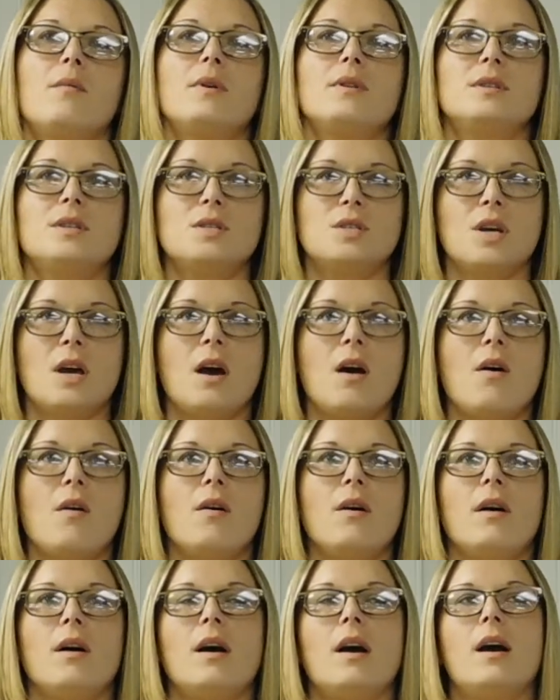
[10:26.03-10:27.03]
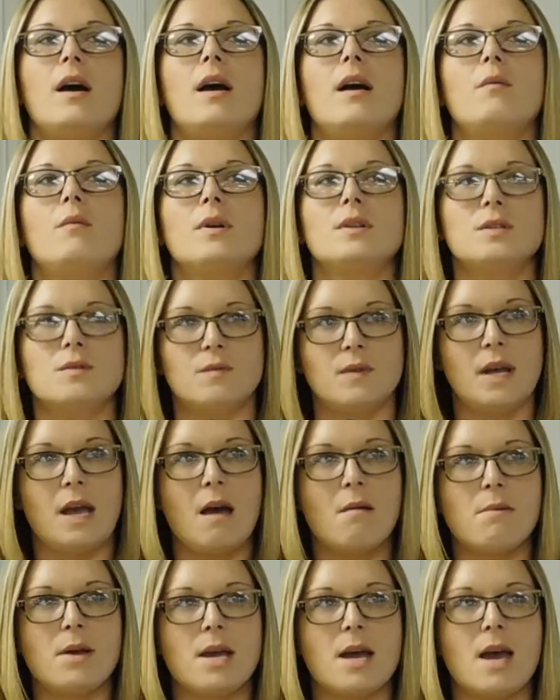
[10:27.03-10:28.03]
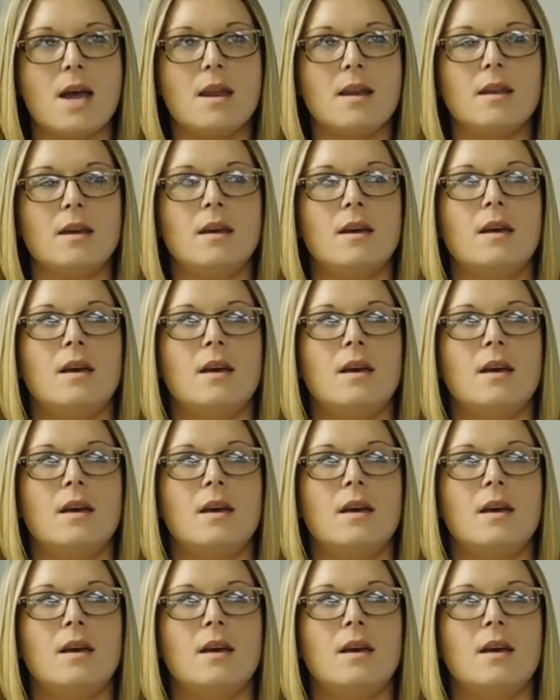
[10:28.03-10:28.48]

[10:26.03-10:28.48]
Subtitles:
went to jail, I went to rehab again,